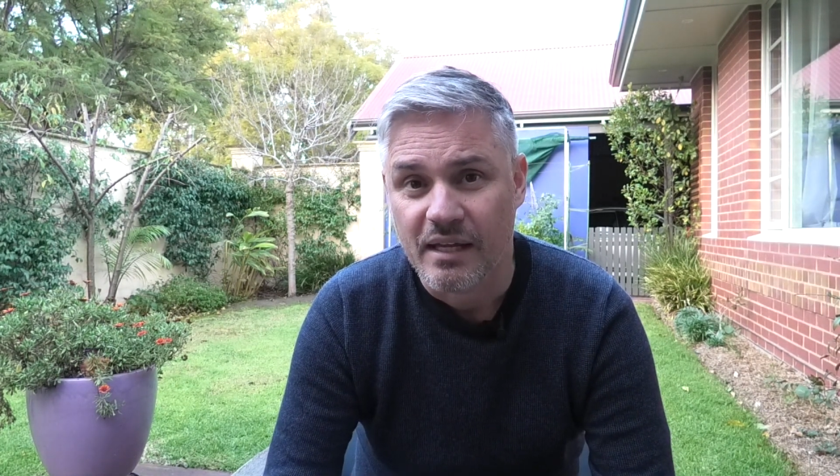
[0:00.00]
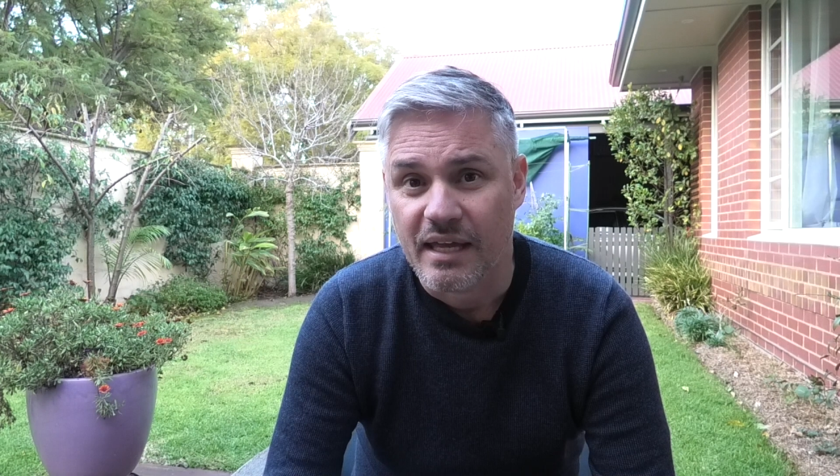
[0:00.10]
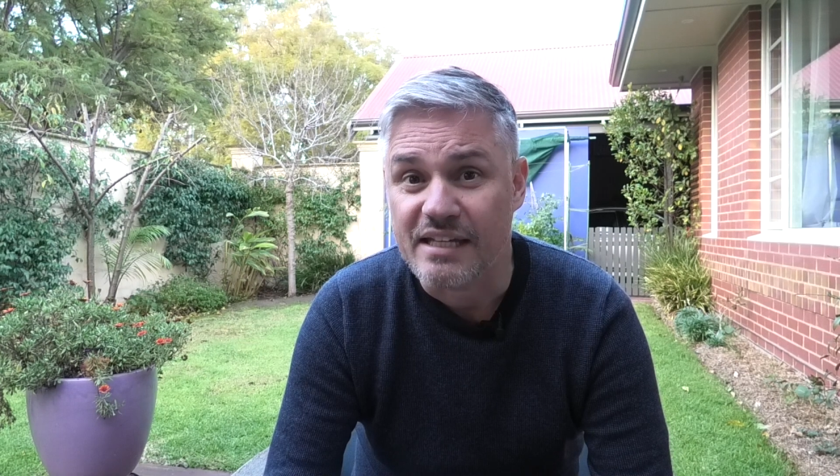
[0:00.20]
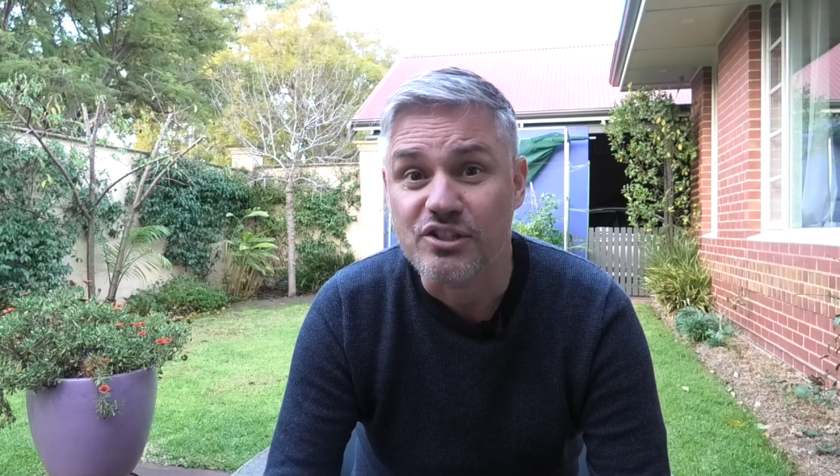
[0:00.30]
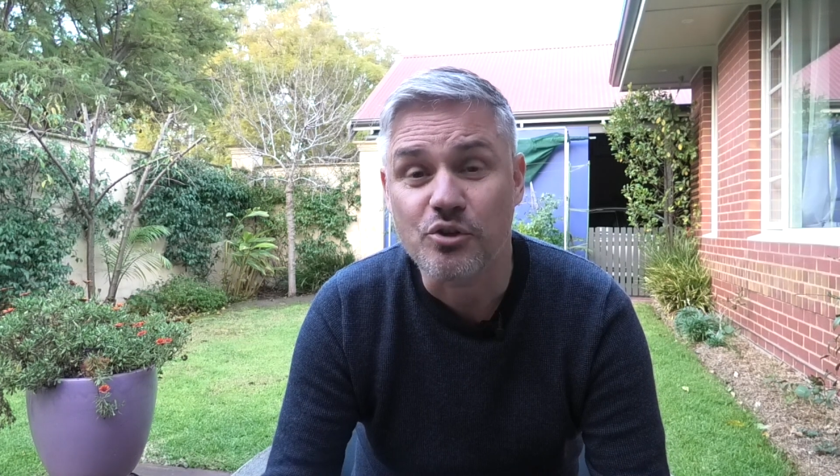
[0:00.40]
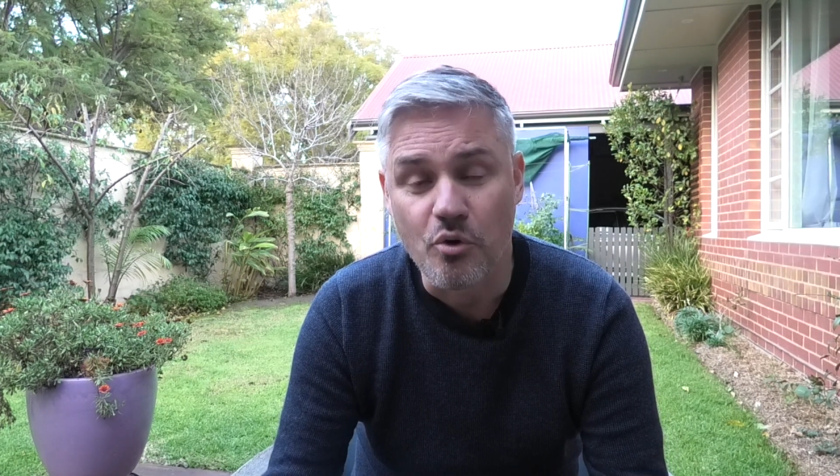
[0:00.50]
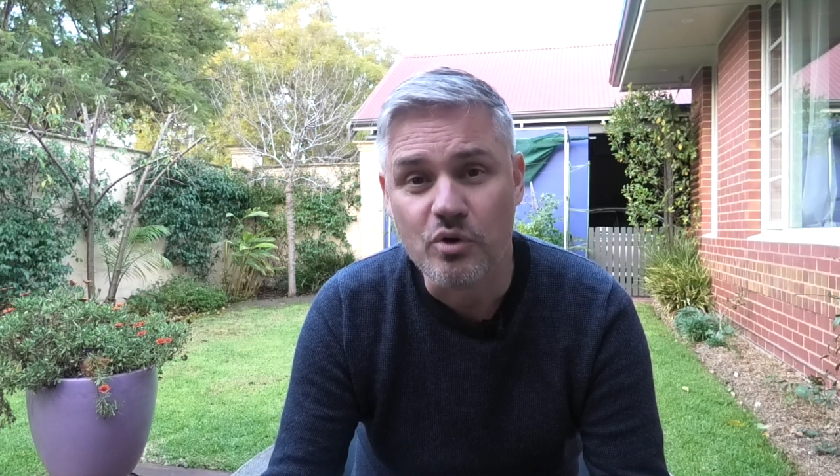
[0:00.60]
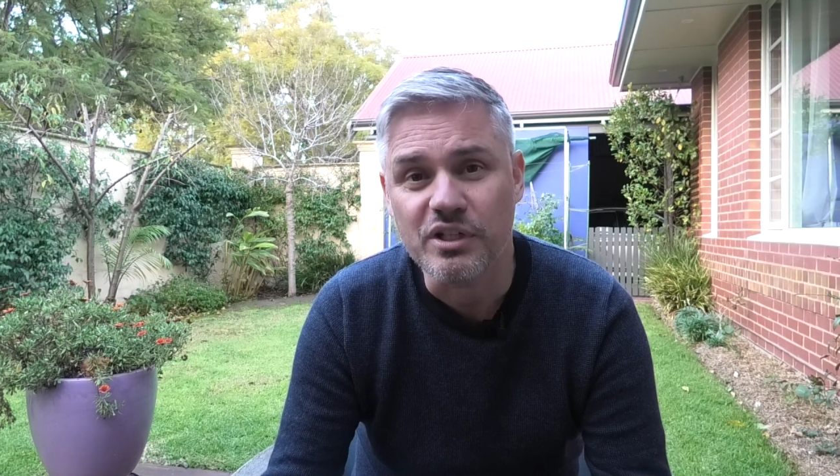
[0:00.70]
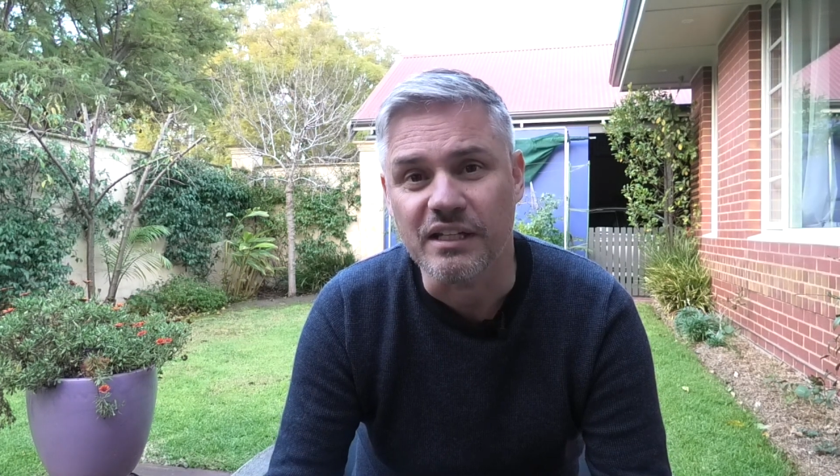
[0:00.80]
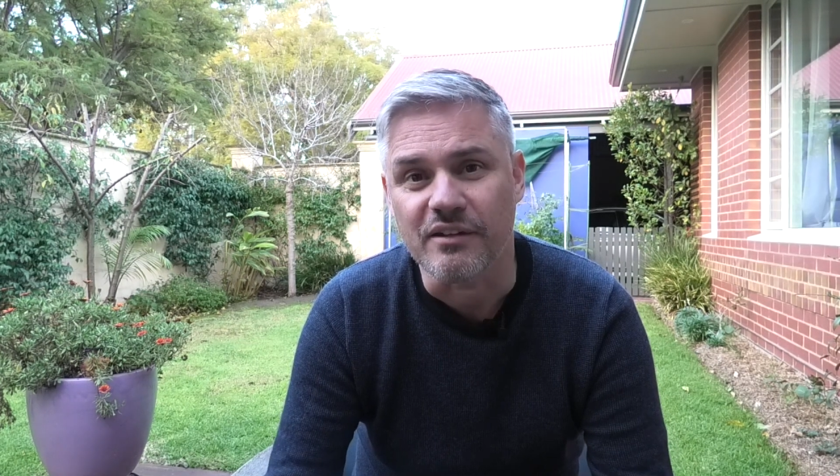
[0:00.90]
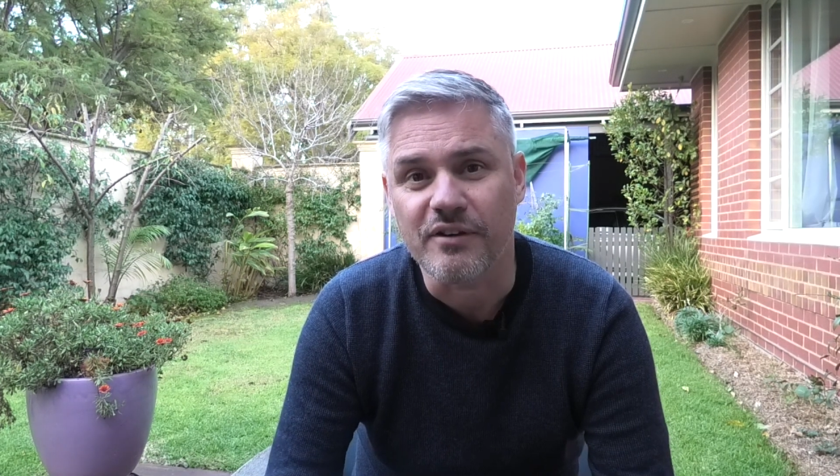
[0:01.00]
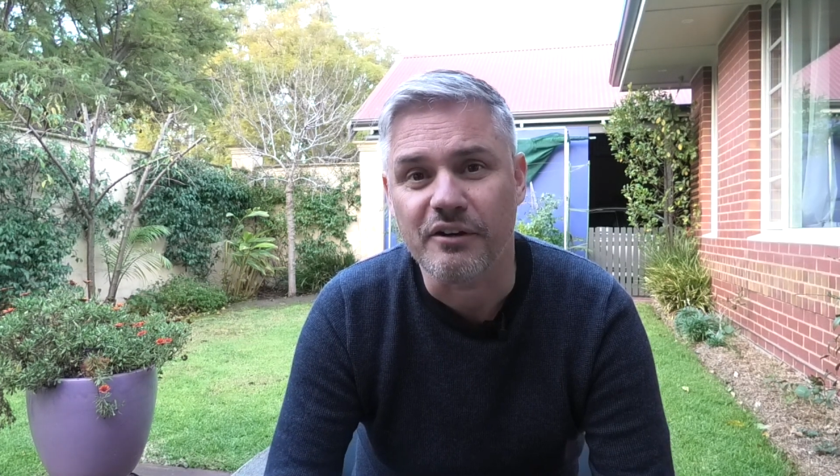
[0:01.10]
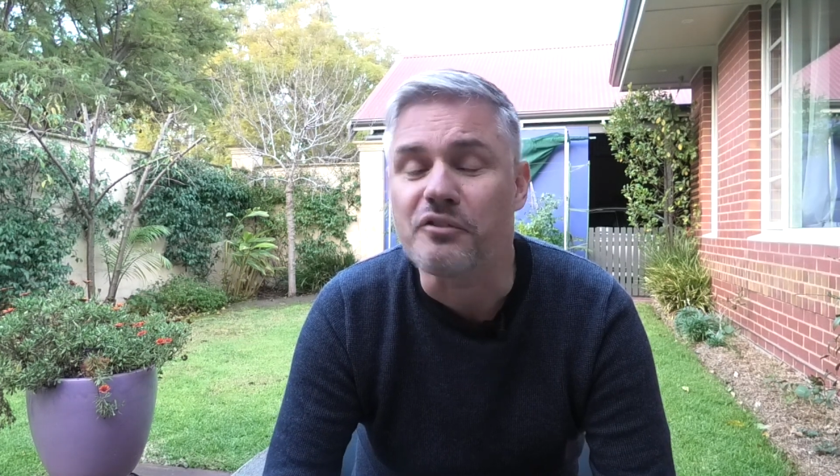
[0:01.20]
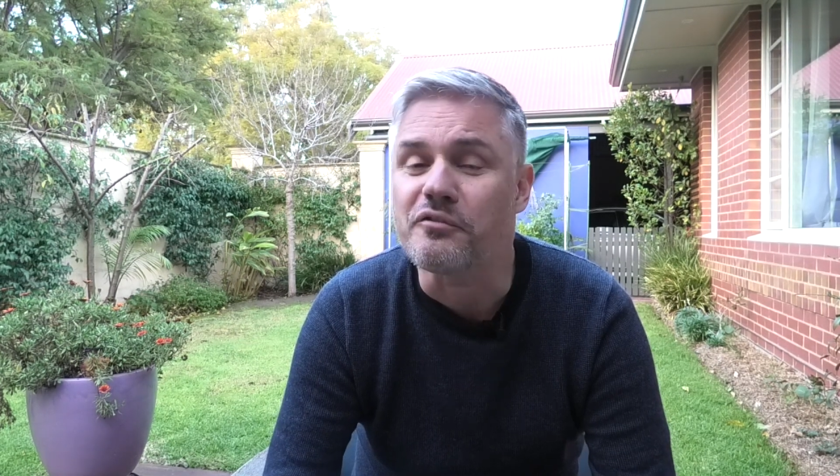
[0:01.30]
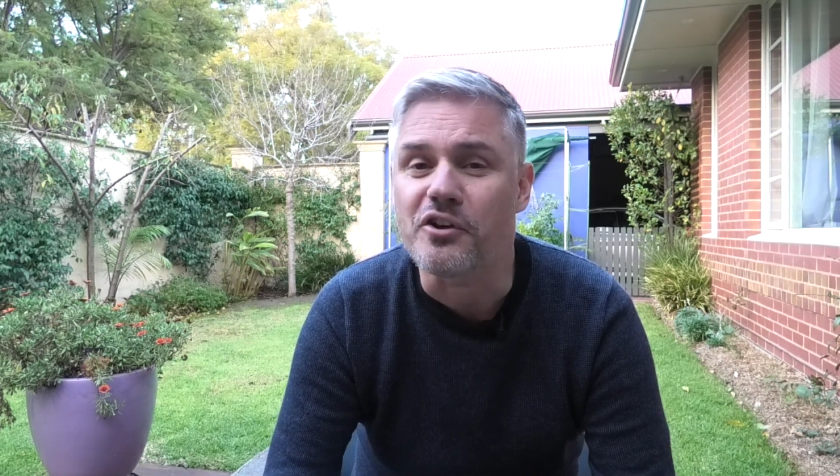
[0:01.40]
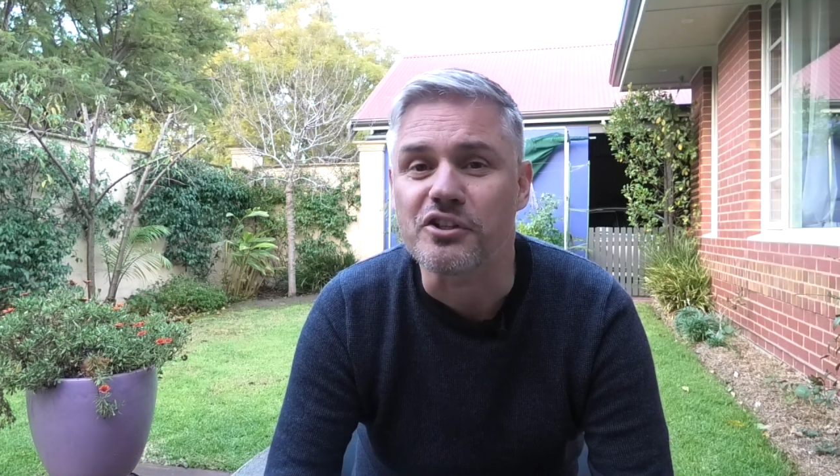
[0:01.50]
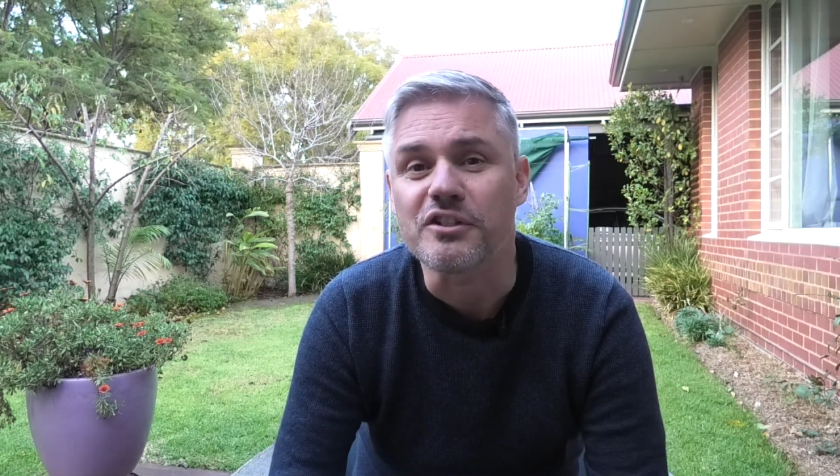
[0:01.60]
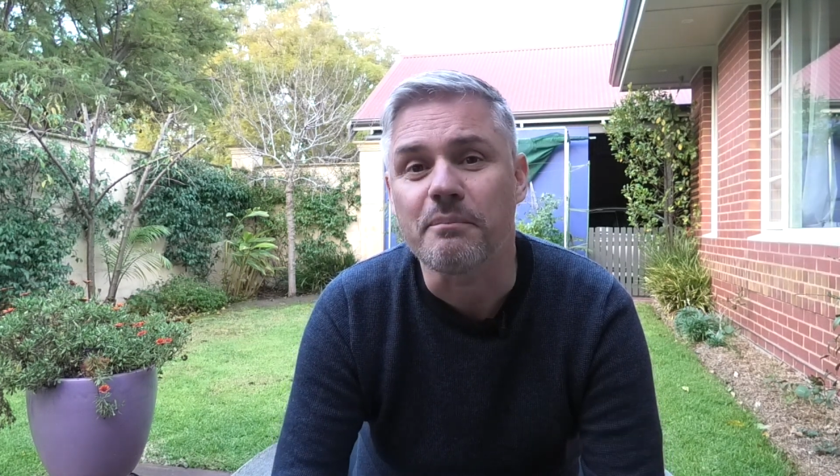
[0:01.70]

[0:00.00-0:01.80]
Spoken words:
escorting the very first